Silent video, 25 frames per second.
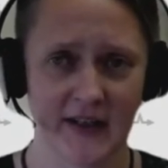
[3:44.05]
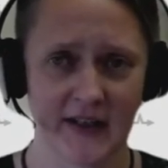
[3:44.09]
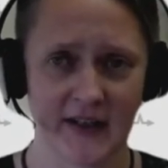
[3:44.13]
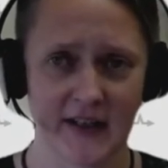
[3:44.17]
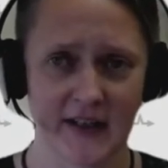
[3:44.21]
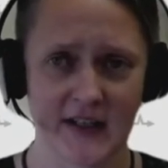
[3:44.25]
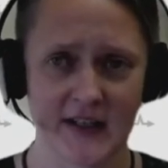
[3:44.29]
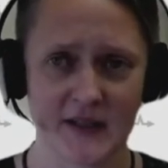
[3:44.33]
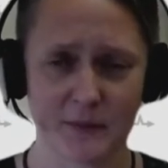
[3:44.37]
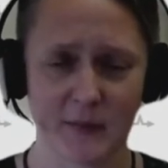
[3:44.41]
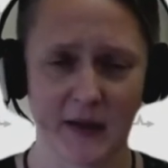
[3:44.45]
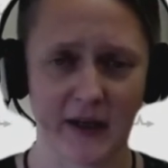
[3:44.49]

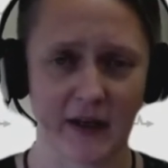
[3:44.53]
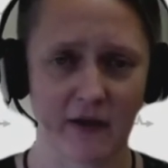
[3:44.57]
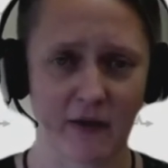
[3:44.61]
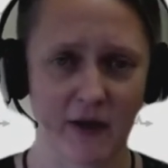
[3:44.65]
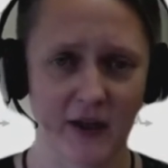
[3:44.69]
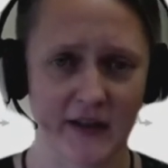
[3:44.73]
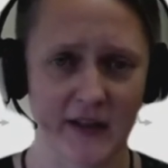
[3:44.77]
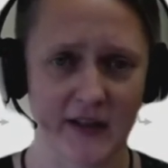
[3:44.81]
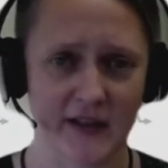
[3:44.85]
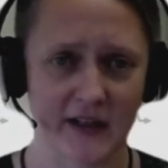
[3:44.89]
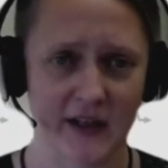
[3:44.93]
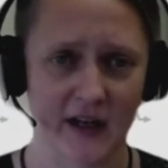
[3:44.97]
Is my
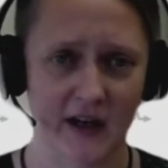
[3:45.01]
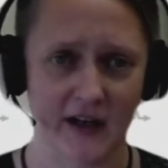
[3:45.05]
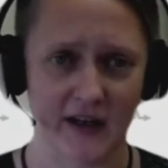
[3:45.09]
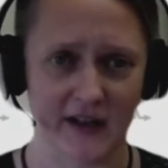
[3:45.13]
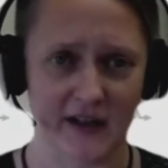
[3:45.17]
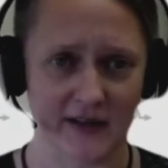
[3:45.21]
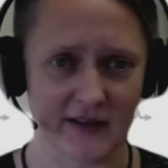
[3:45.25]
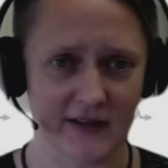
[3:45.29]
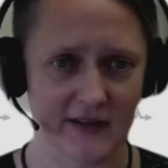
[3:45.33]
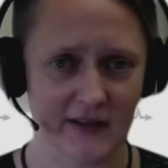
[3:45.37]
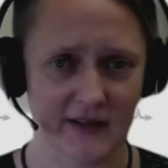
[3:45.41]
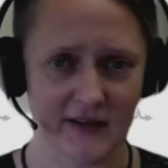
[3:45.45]
credit card
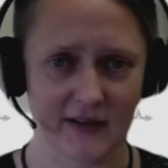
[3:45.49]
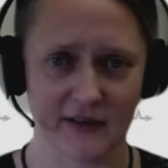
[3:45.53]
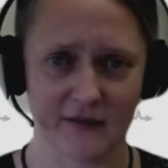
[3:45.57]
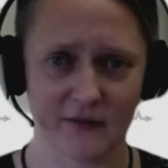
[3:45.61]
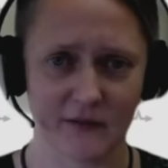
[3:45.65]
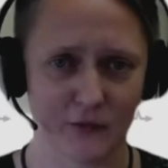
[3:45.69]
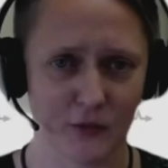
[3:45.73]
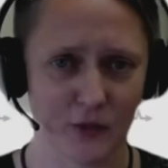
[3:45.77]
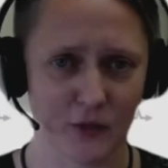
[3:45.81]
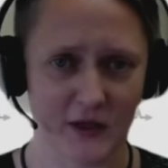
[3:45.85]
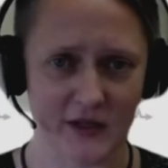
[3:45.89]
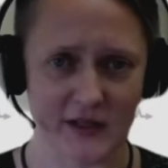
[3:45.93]

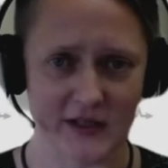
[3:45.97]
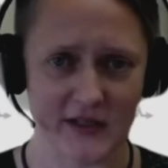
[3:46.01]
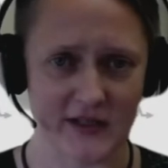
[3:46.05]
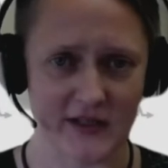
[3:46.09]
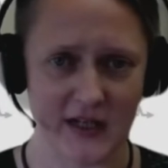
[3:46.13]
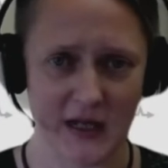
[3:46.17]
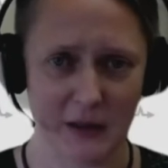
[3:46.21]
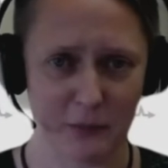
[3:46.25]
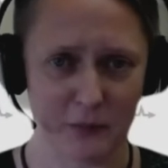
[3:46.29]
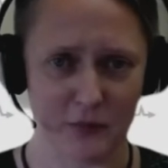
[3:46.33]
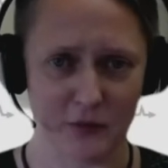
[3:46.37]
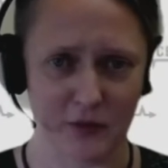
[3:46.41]
worth a
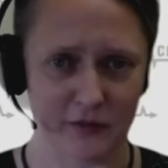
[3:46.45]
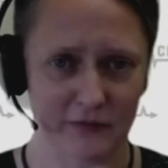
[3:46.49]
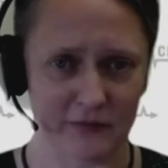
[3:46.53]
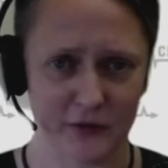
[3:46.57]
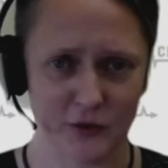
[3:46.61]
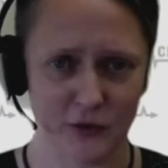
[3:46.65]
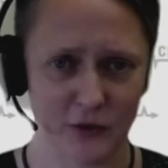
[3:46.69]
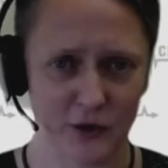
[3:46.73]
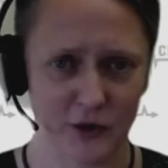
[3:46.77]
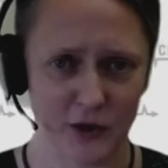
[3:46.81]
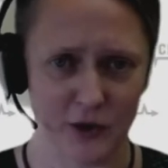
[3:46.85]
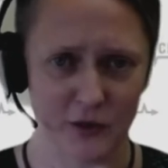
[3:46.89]
couple of
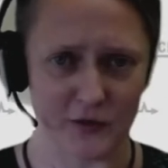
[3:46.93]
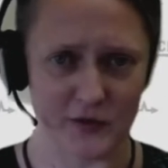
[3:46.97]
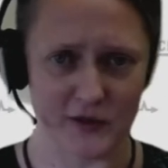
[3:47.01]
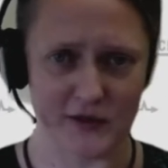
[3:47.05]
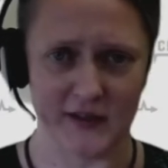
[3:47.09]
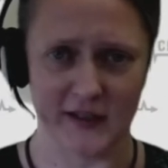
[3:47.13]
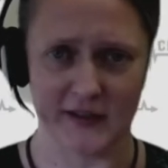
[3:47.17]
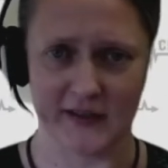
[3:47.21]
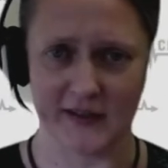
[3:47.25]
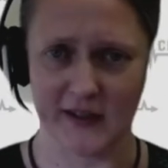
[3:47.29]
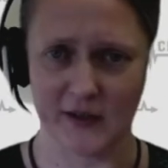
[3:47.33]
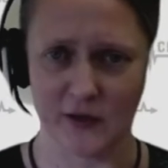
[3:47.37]
euros
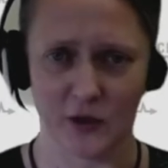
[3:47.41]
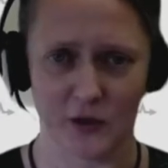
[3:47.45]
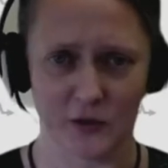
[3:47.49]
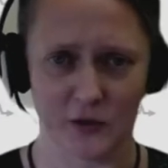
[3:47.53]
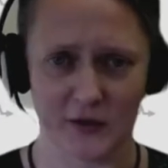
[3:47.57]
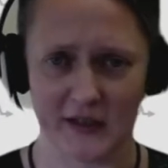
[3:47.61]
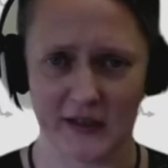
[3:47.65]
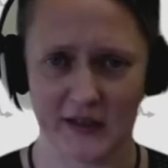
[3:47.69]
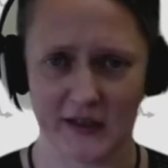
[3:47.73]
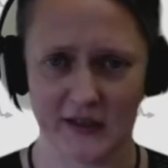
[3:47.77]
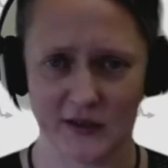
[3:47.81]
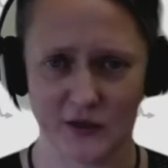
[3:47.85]
that I
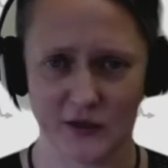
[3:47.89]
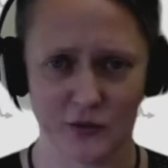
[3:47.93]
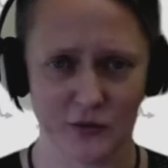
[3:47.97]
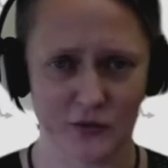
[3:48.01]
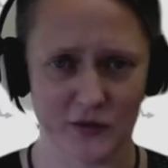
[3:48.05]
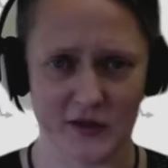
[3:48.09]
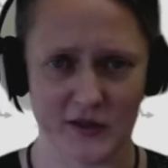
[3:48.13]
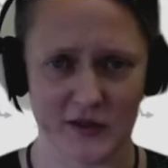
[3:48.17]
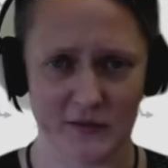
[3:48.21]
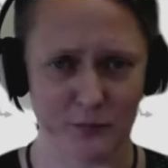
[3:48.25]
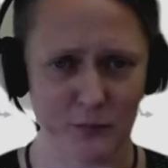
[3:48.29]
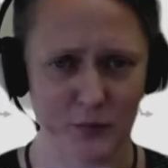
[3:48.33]
only
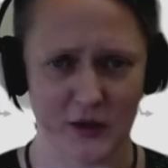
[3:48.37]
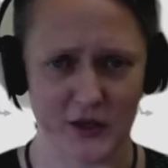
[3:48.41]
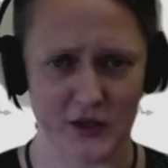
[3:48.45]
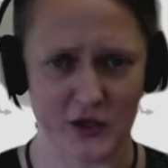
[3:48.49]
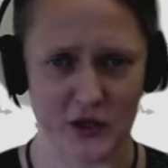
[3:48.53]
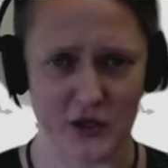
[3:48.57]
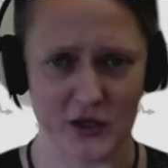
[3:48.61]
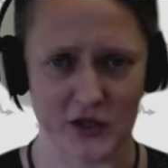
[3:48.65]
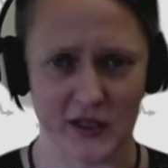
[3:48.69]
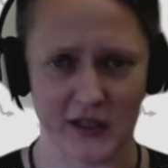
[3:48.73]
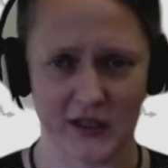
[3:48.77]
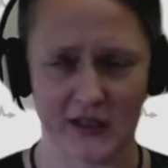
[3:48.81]
use
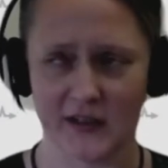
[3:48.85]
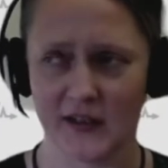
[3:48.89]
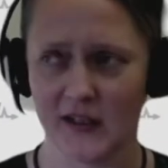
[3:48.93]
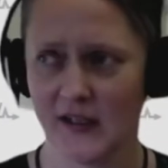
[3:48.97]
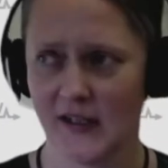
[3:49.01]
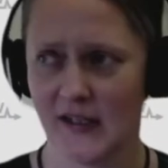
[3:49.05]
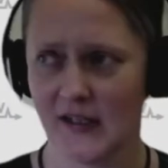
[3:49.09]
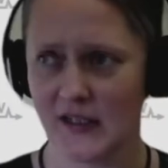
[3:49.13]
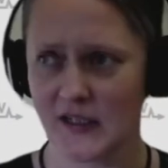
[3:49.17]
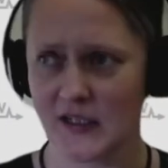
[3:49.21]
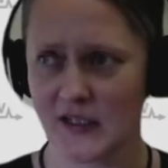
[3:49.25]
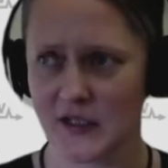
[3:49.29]
purchasing
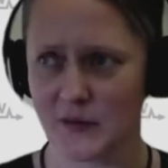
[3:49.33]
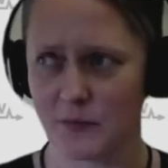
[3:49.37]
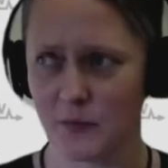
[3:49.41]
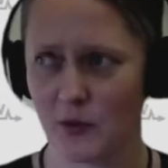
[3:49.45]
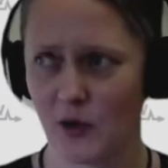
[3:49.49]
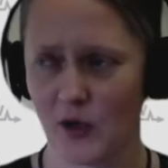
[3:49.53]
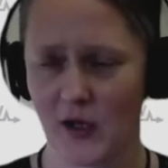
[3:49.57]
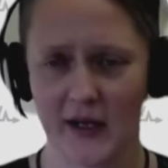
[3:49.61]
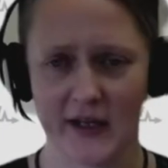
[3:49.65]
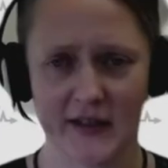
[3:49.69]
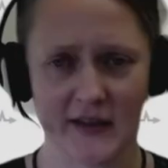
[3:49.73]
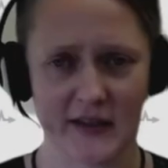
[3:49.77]

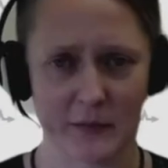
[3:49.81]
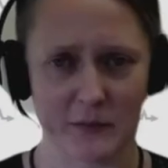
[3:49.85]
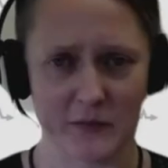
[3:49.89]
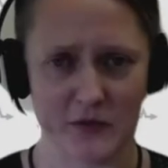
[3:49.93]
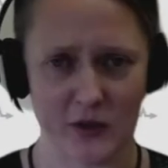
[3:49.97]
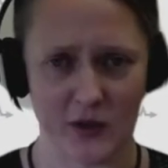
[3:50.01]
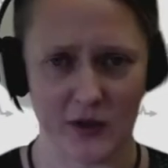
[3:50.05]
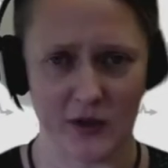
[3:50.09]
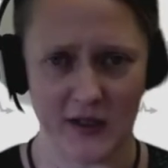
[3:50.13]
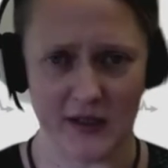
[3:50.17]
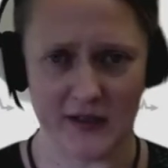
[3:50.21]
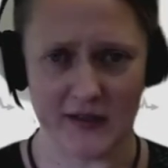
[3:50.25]
small items
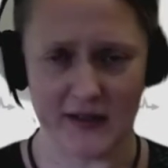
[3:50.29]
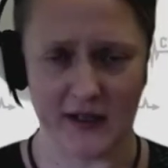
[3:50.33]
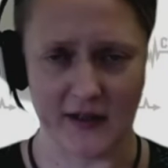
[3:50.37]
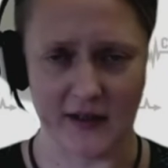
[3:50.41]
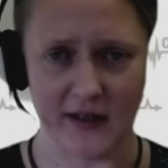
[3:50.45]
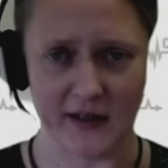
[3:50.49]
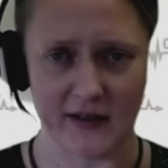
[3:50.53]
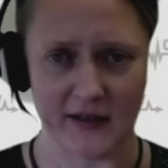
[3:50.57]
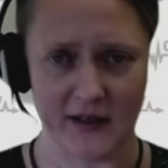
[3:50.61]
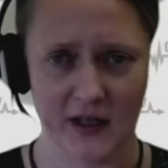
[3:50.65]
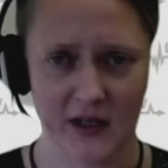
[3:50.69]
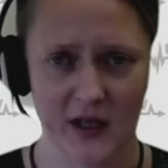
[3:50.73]
on
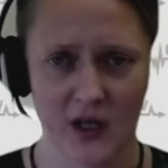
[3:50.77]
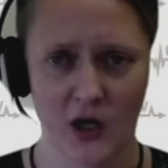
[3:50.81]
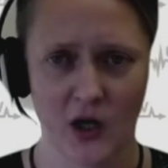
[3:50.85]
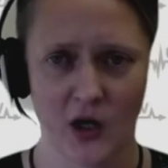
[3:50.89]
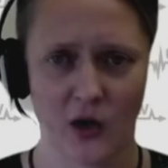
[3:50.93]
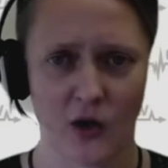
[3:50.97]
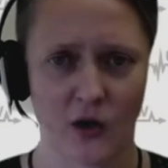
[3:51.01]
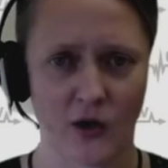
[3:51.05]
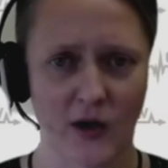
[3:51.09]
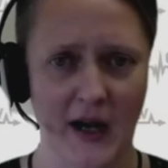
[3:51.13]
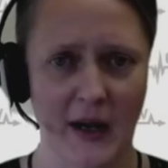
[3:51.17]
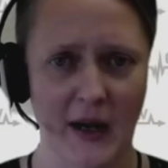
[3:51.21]
internet?
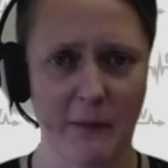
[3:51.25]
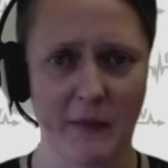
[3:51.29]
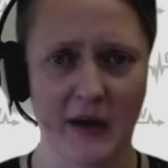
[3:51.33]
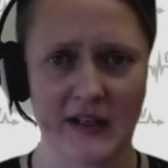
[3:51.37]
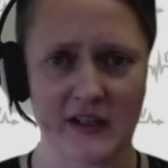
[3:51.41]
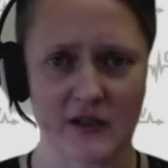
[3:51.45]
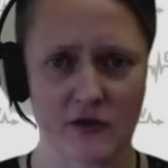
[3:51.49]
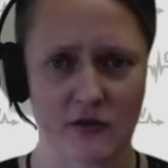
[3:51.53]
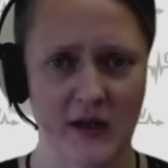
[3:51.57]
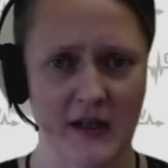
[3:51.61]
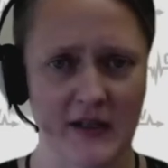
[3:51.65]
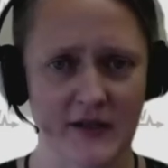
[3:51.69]
Or am I
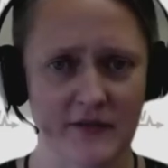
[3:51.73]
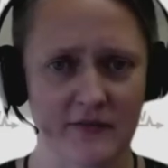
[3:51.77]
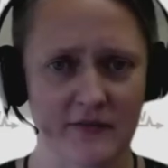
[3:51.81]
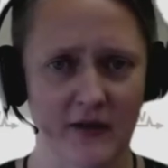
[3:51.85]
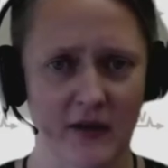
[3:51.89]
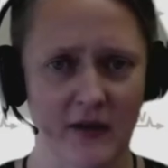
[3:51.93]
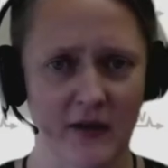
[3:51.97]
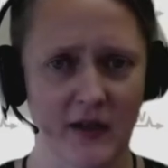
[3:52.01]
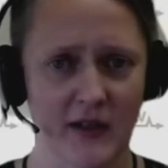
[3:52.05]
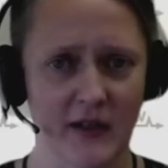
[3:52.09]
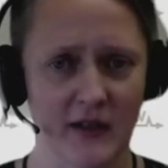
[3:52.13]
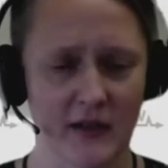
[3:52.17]

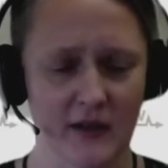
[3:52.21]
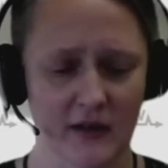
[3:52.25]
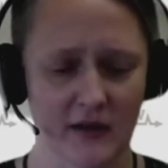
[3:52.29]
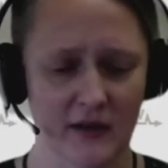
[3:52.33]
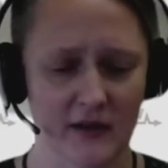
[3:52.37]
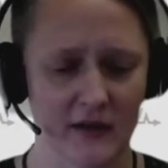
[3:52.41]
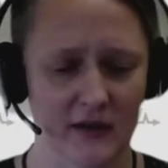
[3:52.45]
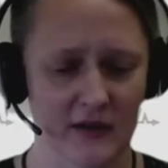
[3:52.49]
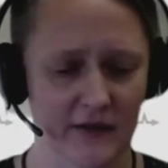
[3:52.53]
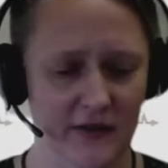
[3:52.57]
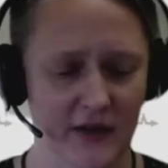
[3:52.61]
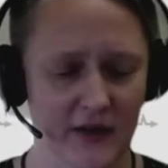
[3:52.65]
transferring
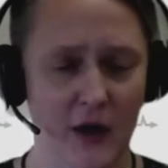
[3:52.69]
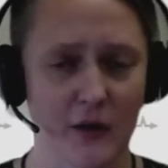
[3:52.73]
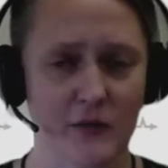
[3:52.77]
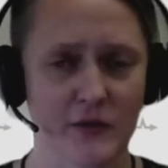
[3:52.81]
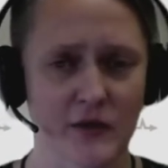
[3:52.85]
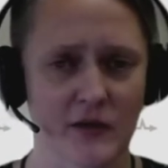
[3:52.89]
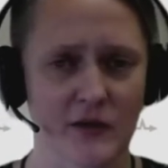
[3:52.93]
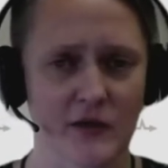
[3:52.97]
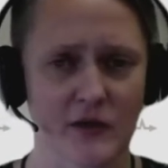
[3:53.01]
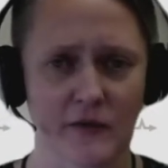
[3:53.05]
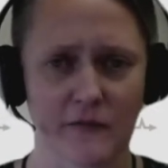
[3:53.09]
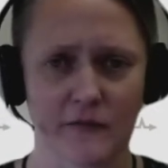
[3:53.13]

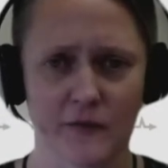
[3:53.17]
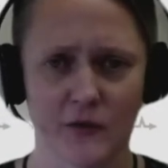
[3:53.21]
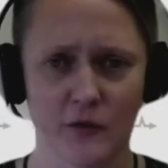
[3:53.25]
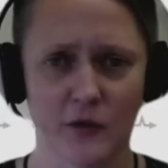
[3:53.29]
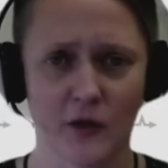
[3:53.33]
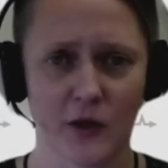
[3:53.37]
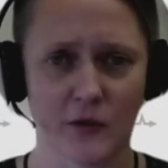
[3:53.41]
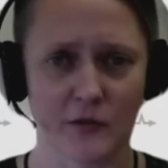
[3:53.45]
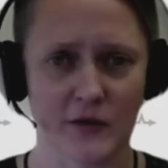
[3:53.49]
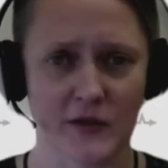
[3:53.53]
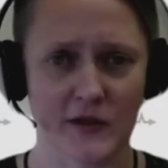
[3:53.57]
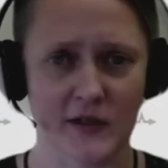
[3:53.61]
thousands of
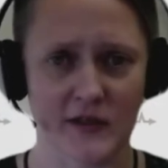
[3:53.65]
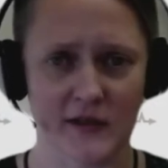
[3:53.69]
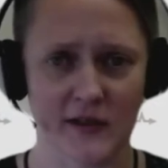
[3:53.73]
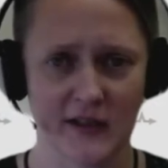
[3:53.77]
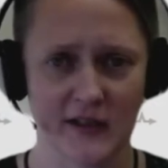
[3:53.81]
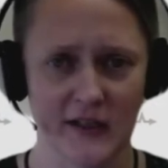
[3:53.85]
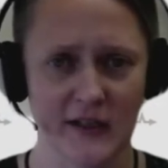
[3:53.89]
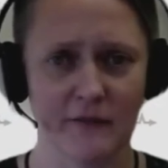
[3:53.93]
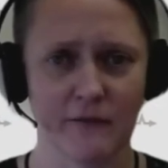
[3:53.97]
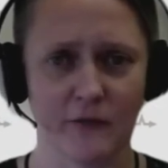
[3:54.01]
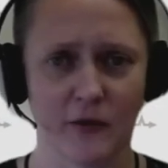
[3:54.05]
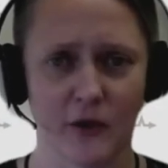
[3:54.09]
euros
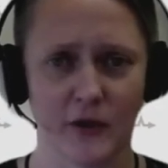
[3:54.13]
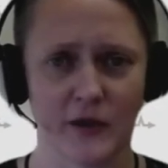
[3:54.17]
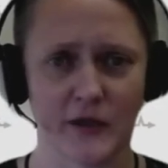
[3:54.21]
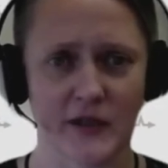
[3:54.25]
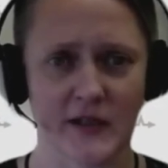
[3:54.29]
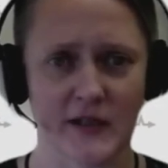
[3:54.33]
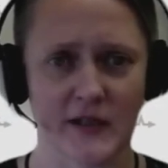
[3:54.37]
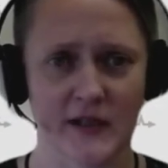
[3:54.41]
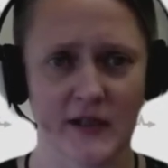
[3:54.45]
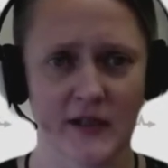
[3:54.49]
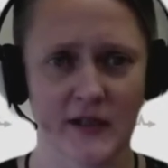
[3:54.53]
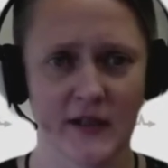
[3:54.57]

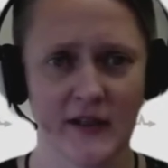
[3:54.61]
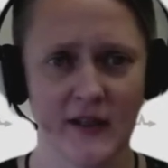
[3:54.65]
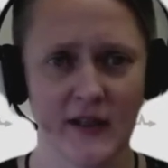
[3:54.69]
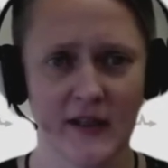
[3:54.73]
invoice?